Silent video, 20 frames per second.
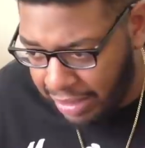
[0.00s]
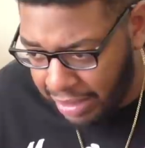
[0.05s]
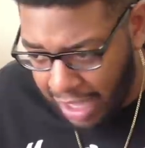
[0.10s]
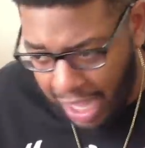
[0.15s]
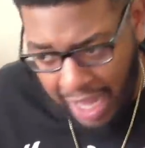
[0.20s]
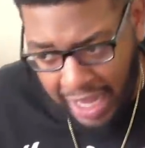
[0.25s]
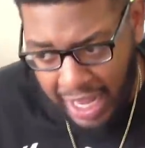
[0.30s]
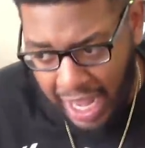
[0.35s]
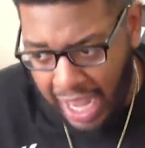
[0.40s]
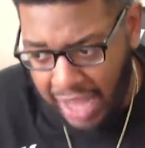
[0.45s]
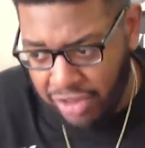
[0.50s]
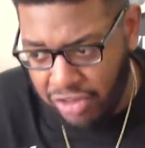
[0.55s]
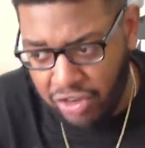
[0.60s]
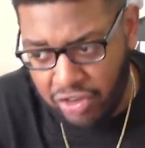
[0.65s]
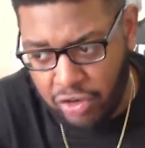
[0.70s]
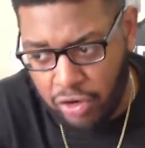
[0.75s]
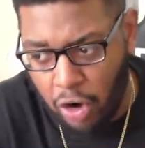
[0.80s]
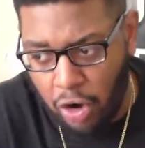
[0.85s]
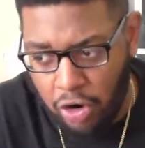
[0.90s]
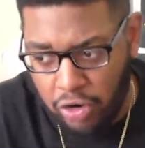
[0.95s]
I, I
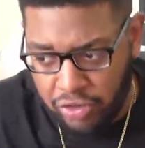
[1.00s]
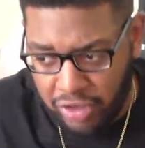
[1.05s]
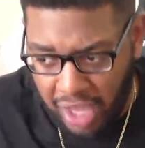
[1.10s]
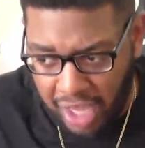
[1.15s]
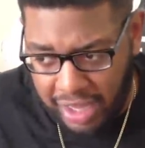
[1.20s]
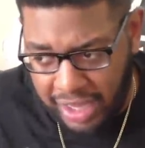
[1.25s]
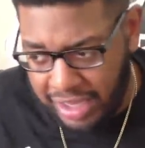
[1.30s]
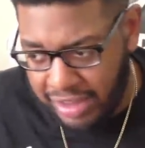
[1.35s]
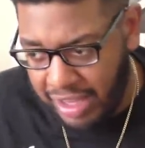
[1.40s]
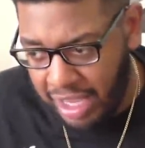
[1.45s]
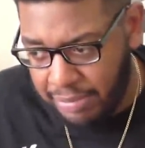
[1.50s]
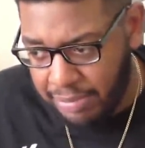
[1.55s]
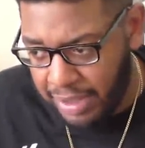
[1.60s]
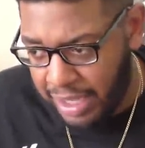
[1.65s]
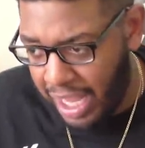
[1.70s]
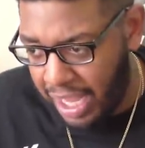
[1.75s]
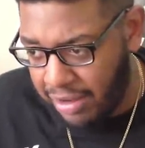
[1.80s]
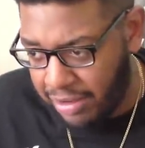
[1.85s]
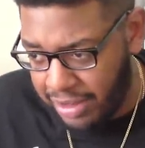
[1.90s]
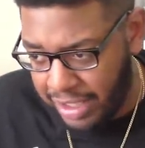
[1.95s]
just curse any team that
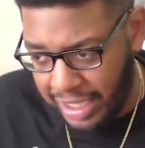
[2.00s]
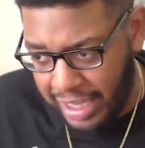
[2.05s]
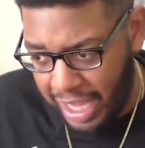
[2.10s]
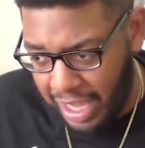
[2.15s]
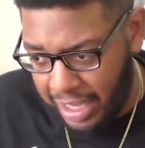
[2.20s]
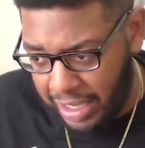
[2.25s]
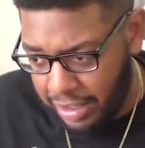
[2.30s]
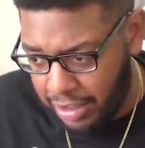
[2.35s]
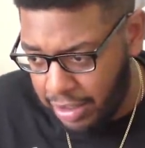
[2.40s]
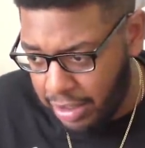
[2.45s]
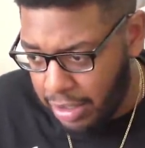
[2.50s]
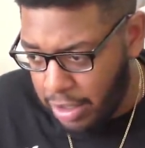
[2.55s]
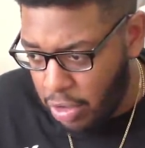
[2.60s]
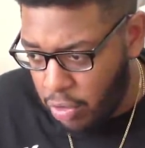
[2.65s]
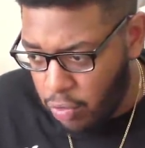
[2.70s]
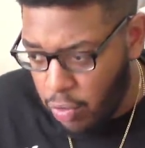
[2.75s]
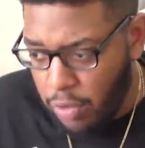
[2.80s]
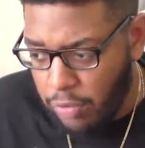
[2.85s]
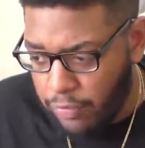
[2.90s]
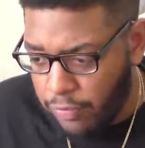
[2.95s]
I that I
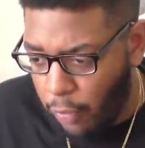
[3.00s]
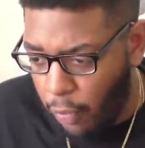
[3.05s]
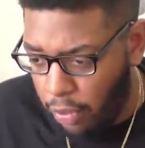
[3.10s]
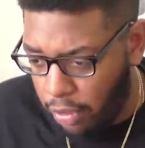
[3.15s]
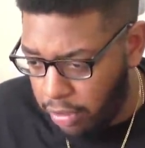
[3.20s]
root for.